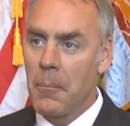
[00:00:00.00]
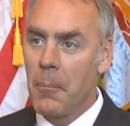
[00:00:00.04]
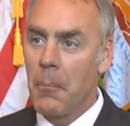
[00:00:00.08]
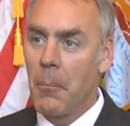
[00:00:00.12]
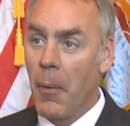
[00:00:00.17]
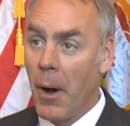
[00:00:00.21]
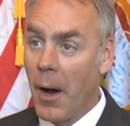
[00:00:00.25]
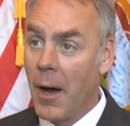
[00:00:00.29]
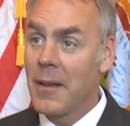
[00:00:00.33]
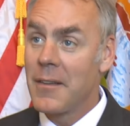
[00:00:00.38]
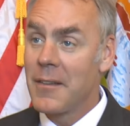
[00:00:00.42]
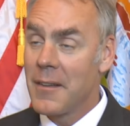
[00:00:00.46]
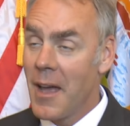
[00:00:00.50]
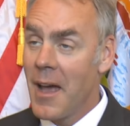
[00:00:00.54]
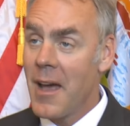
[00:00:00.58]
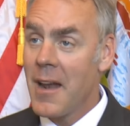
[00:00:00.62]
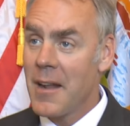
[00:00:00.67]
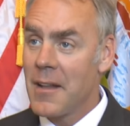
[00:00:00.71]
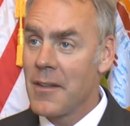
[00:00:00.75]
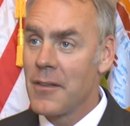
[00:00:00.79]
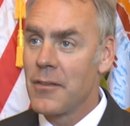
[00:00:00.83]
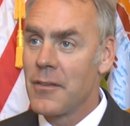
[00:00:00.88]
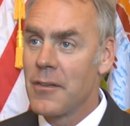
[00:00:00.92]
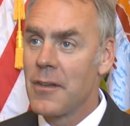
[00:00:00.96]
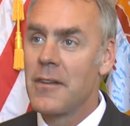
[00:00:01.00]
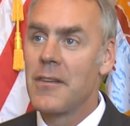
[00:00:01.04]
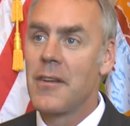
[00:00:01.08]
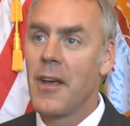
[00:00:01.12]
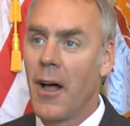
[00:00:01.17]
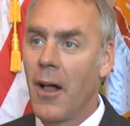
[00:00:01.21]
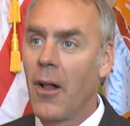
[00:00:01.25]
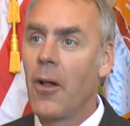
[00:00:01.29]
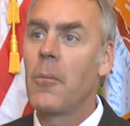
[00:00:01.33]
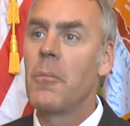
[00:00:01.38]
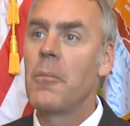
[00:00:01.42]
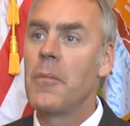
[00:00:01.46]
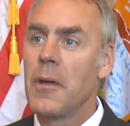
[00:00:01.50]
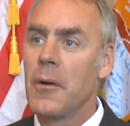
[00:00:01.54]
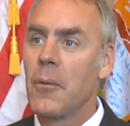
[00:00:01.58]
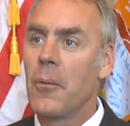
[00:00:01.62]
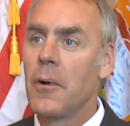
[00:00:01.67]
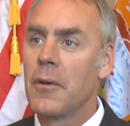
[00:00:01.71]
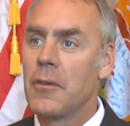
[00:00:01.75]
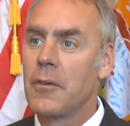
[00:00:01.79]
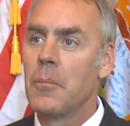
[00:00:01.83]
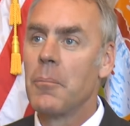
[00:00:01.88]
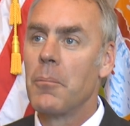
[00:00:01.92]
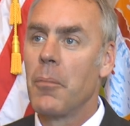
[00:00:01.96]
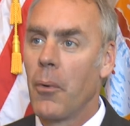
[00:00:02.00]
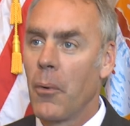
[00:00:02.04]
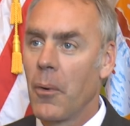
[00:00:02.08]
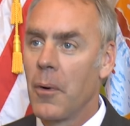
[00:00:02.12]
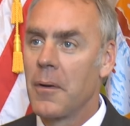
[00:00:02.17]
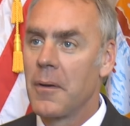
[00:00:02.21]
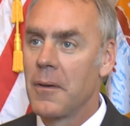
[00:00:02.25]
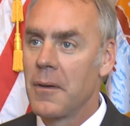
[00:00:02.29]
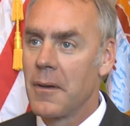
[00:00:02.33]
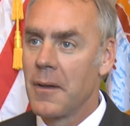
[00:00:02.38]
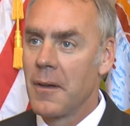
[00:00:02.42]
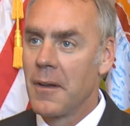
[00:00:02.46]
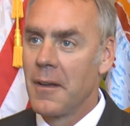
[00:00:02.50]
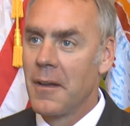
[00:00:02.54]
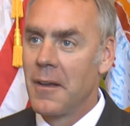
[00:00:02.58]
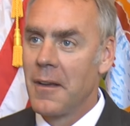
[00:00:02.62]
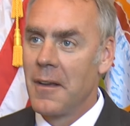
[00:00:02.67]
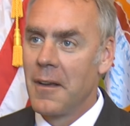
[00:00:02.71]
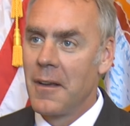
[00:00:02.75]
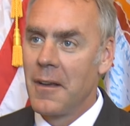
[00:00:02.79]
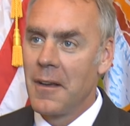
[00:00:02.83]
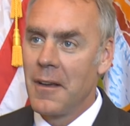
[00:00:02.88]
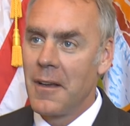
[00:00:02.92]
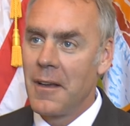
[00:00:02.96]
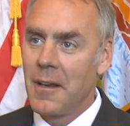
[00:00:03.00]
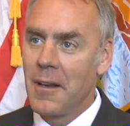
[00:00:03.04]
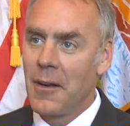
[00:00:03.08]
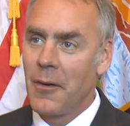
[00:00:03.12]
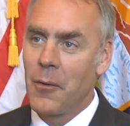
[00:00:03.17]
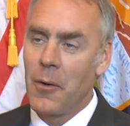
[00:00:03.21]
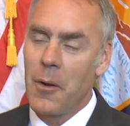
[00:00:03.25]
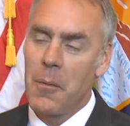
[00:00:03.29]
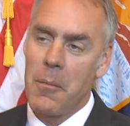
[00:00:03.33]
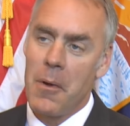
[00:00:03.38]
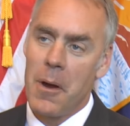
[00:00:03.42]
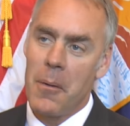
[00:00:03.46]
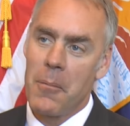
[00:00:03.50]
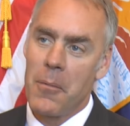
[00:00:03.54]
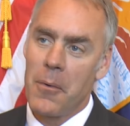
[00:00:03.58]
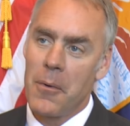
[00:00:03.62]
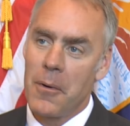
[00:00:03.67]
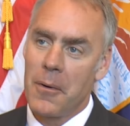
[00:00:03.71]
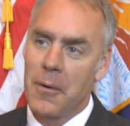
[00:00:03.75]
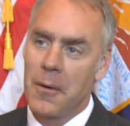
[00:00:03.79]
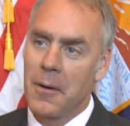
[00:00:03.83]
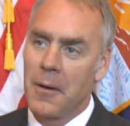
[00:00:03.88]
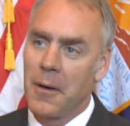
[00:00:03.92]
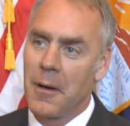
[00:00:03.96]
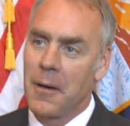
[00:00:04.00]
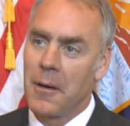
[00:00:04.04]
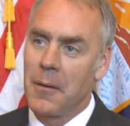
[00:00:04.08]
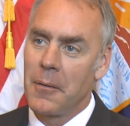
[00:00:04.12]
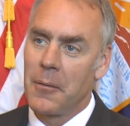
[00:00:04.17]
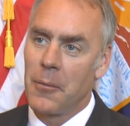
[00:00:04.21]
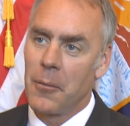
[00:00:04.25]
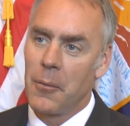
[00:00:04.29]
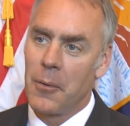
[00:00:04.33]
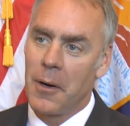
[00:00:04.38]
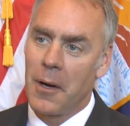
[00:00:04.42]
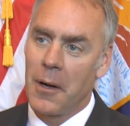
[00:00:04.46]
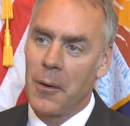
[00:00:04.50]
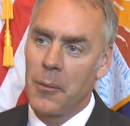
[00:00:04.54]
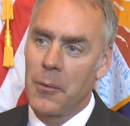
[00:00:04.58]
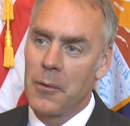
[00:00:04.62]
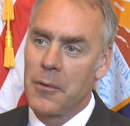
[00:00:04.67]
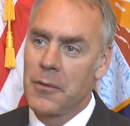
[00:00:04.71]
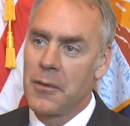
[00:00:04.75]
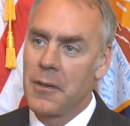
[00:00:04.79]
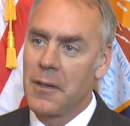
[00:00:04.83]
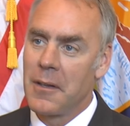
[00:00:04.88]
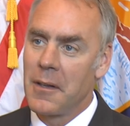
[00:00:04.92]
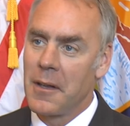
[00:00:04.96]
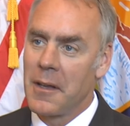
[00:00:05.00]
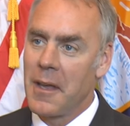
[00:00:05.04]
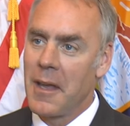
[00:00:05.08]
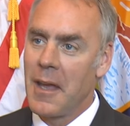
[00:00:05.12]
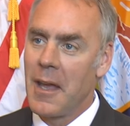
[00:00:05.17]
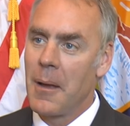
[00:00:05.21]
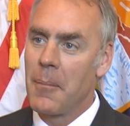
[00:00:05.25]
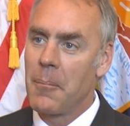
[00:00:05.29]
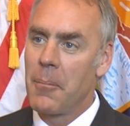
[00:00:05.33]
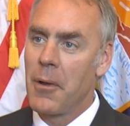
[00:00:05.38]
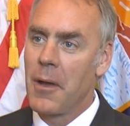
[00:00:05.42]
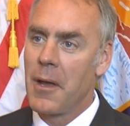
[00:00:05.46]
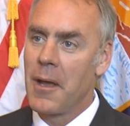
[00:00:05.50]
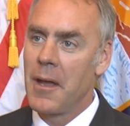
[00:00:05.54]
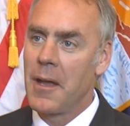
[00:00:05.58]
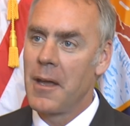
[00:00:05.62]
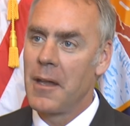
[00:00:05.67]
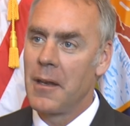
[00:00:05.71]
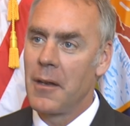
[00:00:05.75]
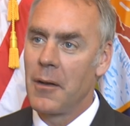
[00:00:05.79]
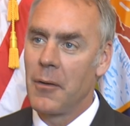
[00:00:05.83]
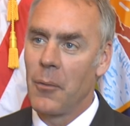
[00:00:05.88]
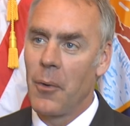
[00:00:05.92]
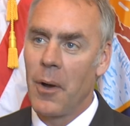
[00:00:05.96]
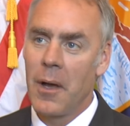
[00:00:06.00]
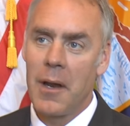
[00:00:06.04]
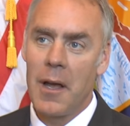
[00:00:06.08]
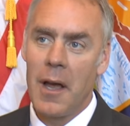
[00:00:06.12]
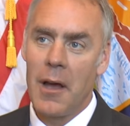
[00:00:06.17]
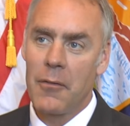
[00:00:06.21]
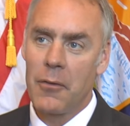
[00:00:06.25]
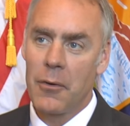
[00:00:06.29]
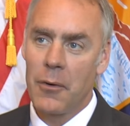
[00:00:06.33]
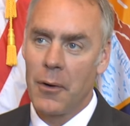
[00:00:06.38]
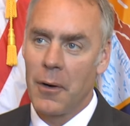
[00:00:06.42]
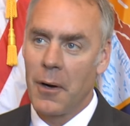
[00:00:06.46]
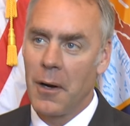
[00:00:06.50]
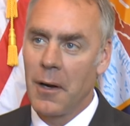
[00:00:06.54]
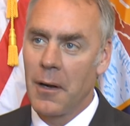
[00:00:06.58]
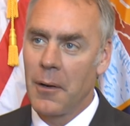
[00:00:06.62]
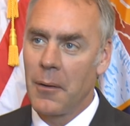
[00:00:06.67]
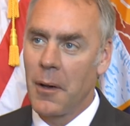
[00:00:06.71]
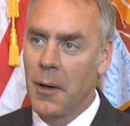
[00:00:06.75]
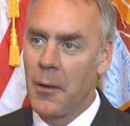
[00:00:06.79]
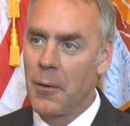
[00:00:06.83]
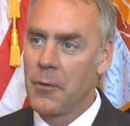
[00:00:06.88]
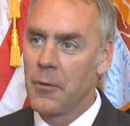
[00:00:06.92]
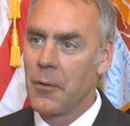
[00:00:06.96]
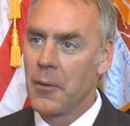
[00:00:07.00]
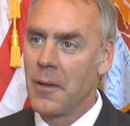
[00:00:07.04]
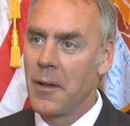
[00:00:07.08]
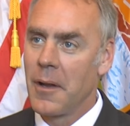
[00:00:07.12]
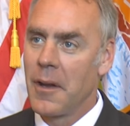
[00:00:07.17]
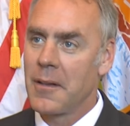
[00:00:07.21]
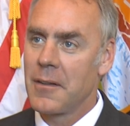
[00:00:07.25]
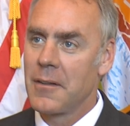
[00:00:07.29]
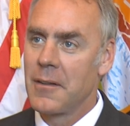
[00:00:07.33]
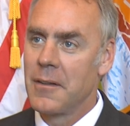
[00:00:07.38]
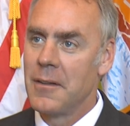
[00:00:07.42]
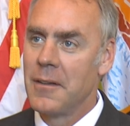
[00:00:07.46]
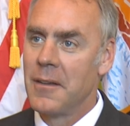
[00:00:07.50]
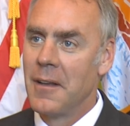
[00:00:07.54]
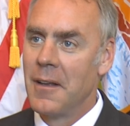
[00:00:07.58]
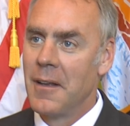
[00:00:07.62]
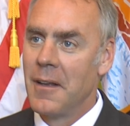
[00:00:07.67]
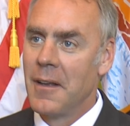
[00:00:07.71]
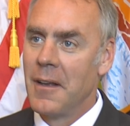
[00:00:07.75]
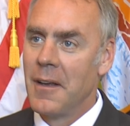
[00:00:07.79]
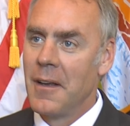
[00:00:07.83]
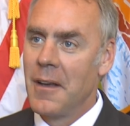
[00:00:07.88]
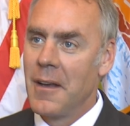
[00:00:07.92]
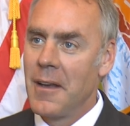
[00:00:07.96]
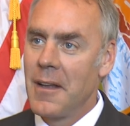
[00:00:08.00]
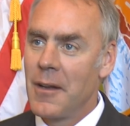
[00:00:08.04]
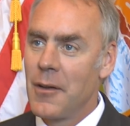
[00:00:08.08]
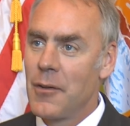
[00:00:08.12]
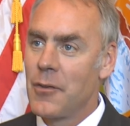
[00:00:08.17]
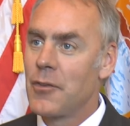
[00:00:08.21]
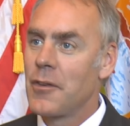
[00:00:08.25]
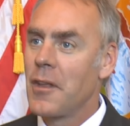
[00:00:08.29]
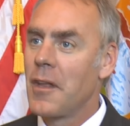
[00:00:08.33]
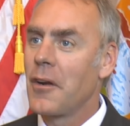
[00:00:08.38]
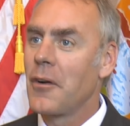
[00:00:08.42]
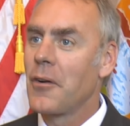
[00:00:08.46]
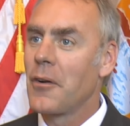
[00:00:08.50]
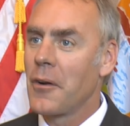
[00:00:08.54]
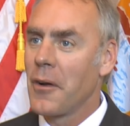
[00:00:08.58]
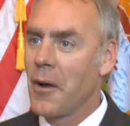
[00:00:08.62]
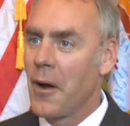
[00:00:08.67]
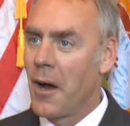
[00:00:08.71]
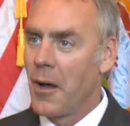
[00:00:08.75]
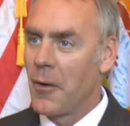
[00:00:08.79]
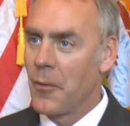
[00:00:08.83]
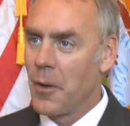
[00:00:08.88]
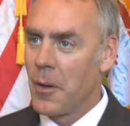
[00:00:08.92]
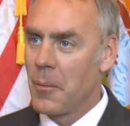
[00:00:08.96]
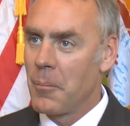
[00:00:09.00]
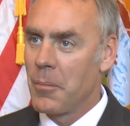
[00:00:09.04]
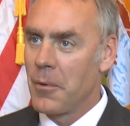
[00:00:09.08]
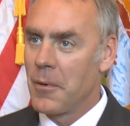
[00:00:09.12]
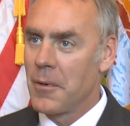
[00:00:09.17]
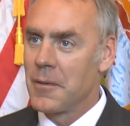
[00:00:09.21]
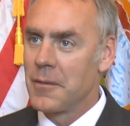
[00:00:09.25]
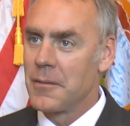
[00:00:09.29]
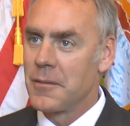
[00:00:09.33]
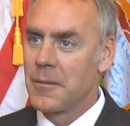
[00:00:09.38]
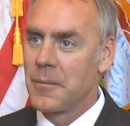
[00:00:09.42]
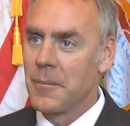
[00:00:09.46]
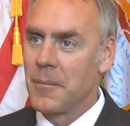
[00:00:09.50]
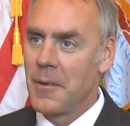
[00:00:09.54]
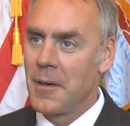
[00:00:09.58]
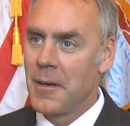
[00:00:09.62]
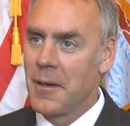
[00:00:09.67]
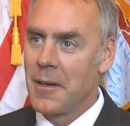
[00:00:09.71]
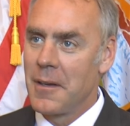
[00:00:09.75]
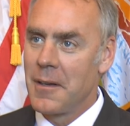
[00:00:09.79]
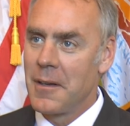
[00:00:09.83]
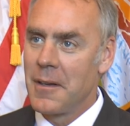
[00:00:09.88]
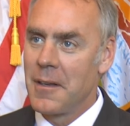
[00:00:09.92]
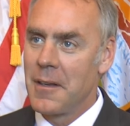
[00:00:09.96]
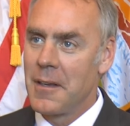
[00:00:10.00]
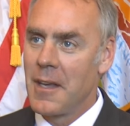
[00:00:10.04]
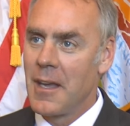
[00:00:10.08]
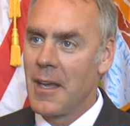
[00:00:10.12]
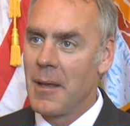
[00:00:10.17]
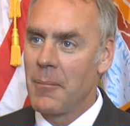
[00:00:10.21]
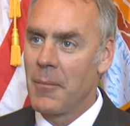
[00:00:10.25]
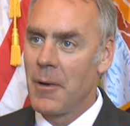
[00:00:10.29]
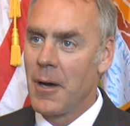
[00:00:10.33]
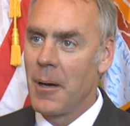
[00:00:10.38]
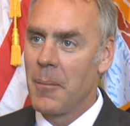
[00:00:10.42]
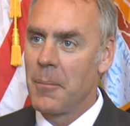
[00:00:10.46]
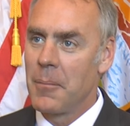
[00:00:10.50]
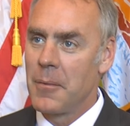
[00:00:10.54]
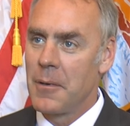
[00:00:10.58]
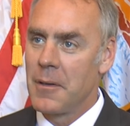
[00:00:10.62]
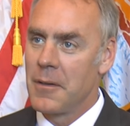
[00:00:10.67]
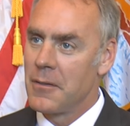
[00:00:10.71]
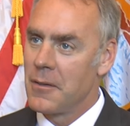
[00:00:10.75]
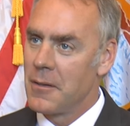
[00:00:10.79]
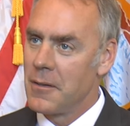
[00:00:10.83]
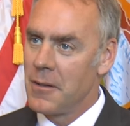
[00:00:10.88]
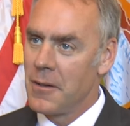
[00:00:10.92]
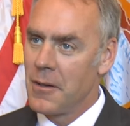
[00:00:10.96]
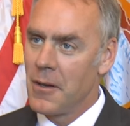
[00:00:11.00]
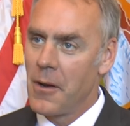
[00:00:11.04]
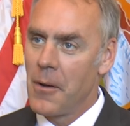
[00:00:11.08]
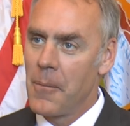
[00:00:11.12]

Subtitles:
Montanans to tell me what's important. Remember when I was in the campaign and right after I was elected, Senator Conrad Burns, he came up and he said,